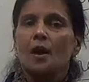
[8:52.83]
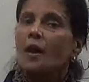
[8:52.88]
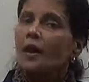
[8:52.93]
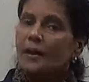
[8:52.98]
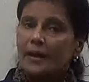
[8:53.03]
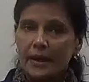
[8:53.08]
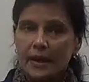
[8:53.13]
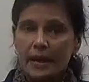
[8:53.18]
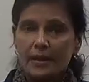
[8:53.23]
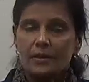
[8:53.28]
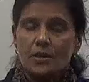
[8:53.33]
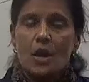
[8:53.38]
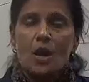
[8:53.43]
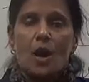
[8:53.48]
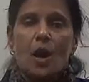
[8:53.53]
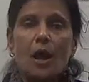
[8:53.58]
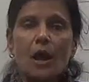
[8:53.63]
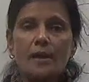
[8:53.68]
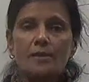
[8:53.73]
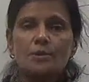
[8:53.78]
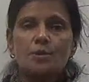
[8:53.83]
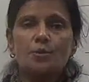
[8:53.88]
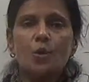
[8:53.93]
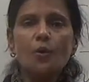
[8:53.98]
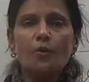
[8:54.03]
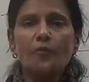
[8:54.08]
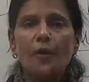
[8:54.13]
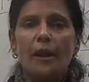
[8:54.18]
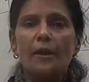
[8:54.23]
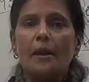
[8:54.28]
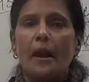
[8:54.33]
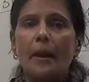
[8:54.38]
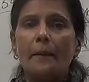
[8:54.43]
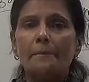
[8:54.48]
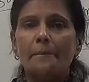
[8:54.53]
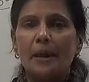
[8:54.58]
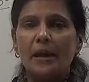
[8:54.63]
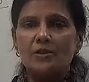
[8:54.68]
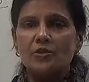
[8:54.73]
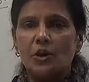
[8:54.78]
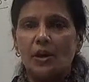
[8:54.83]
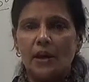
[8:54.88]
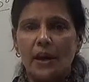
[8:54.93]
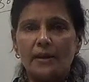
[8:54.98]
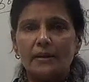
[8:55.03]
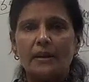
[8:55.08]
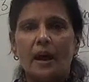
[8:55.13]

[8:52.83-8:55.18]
Correct. As uh, so when Ambedkar and